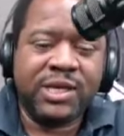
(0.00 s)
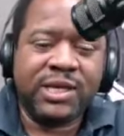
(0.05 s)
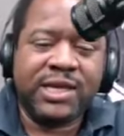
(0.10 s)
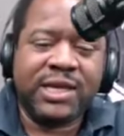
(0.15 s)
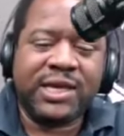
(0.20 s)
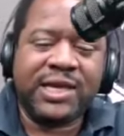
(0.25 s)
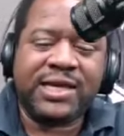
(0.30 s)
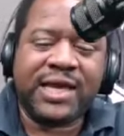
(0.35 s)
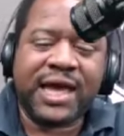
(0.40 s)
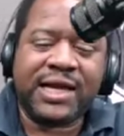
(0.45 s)

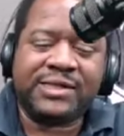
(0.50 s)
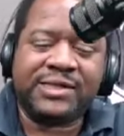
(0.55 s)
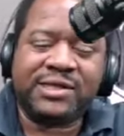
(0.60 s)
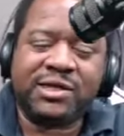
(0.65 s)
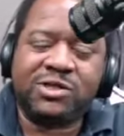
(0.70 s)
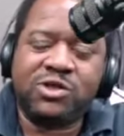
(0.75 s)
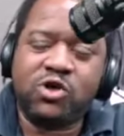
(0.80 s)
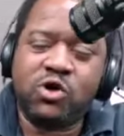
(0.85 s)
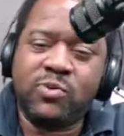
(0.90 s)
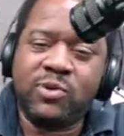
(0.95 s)
He has
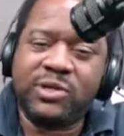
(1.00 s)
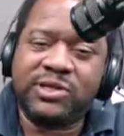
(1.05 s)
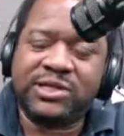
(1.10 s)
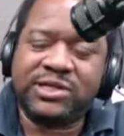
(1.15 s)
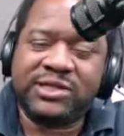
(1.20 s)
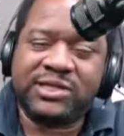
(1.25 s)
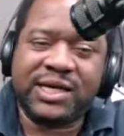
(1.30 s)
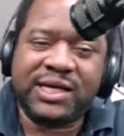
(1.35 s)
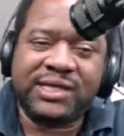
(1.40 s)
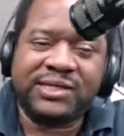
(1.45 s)
a dubious
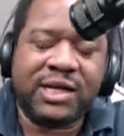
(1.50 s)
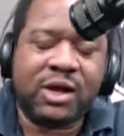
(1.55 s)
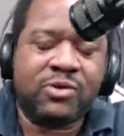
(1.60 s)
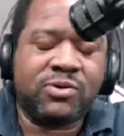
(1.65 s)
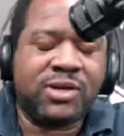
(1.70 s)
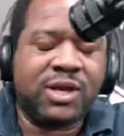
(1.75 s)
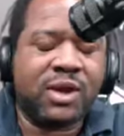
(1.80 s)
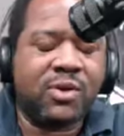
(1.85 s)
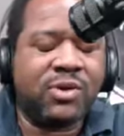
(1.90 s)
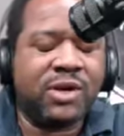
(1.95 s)
distinction. I
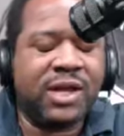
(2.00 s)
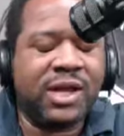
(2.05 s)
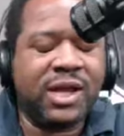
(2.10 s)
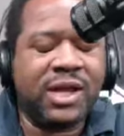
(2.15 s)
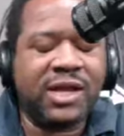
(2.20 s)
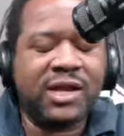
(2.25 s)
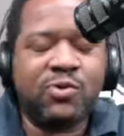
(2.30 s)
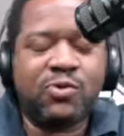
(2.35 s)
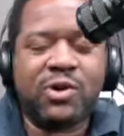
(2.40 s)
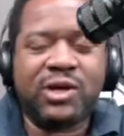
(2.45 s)
don't care what
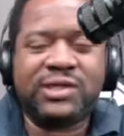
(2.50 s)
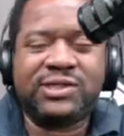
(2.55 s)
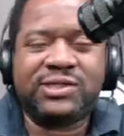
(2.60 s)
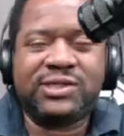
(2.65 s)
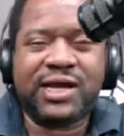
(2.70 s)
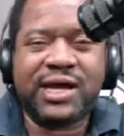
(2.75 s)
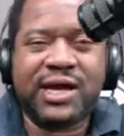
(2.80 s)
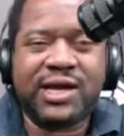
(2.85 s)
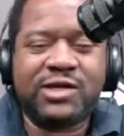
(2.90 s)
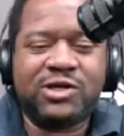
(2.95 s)
anyone
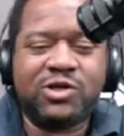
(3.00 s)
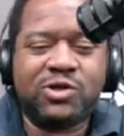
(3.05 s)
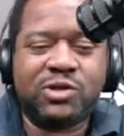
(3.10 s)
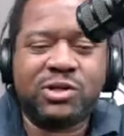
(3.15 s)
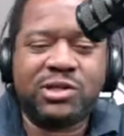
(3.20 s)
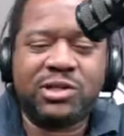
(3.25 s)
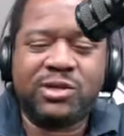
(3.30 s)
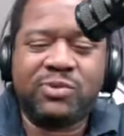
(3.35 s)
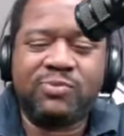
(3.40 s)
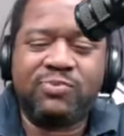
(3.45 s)
says. You
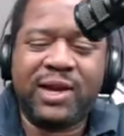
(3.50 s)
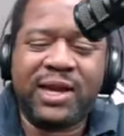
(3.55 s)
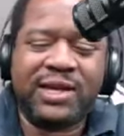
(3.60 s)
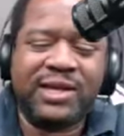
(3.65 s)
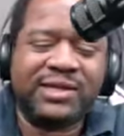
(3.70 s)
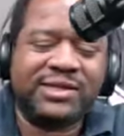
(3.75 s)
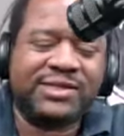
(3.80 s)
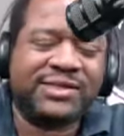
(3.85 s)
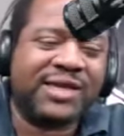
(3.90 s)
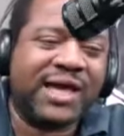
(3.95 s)
can
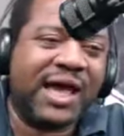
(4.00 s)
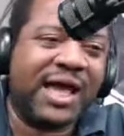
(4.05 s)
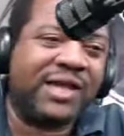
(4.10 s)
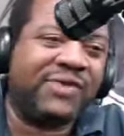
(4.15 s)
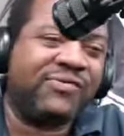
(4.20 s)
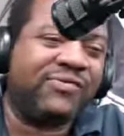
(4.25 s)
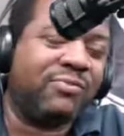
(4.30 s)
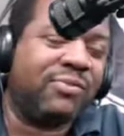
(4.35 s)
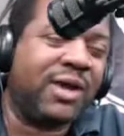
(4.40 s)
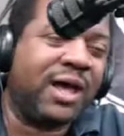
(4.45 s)
debate his
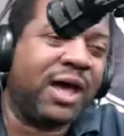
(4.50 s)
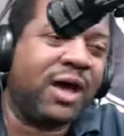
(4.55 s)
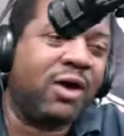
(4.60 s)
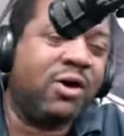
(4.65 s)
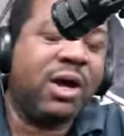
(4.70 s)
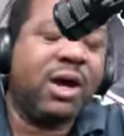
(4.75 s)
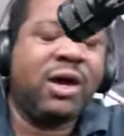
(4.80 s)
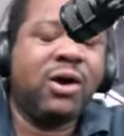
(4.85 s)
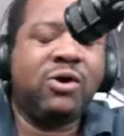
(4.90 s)
stats from now.